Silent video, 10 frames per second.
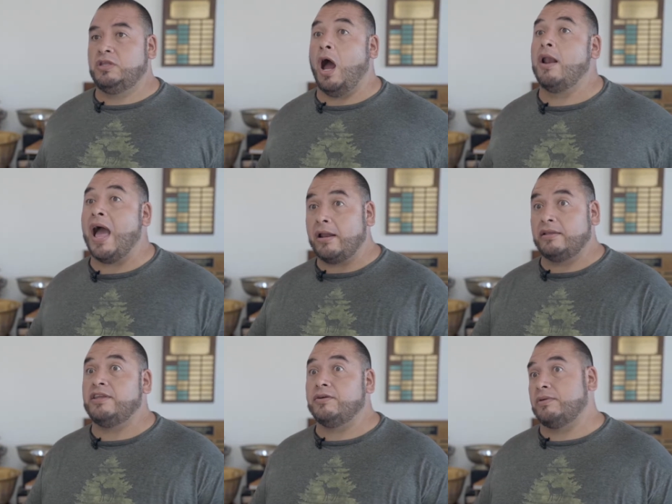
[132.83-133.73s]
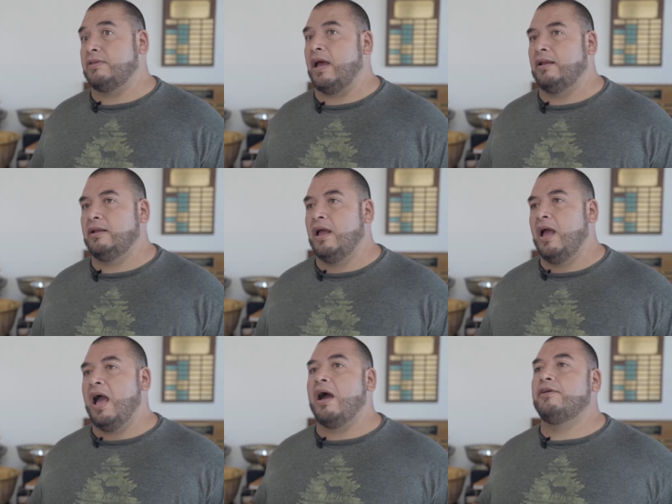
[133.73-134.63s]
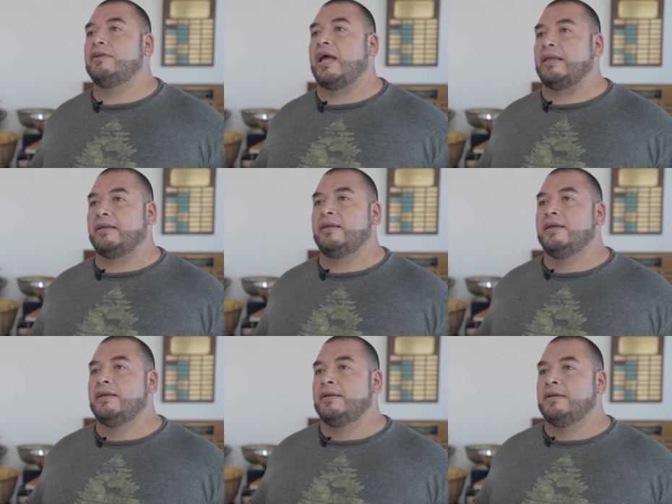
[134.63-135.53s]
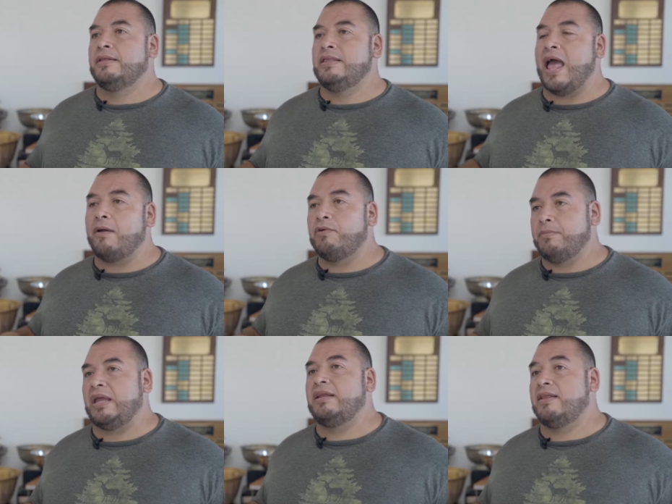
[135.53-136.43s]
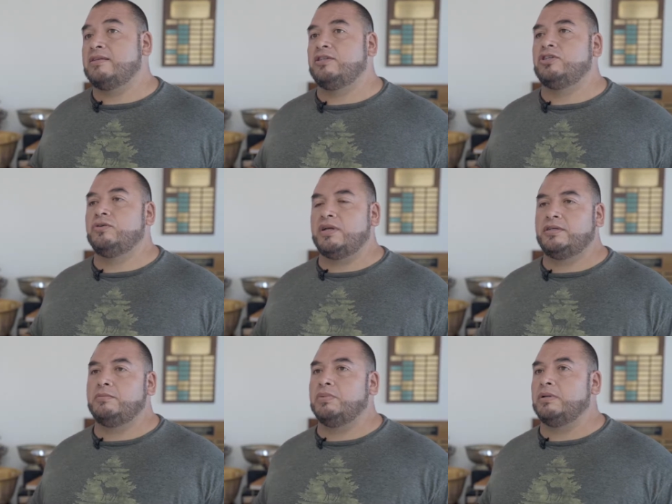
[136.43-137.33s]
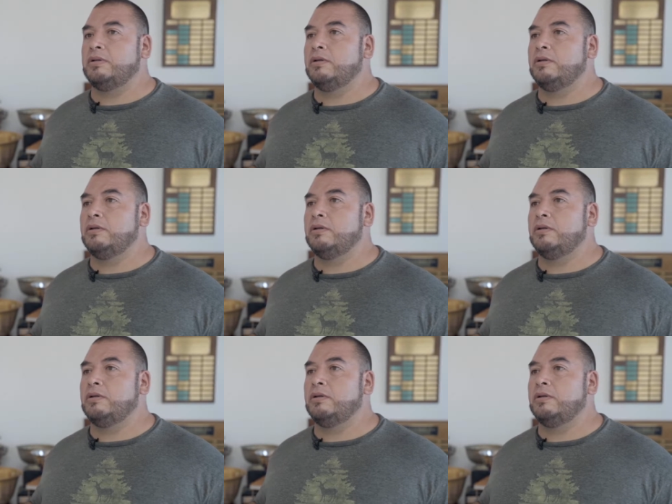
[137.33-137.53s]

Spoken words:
on how to deal with that. How to like not remain in that situation, but